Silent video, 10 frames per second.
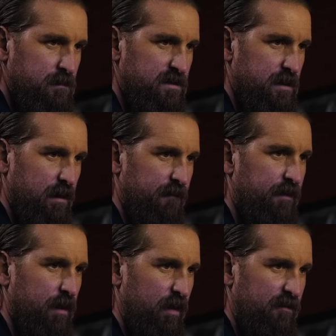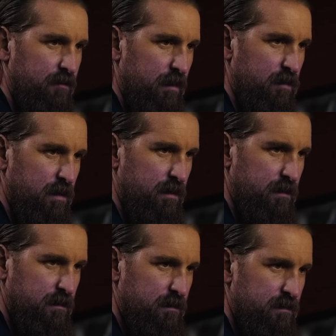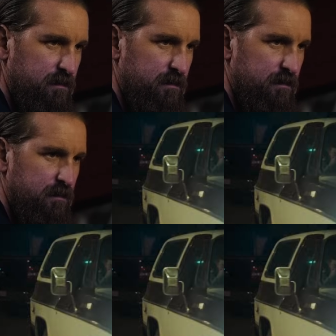sternly warns him to stay away from his brother,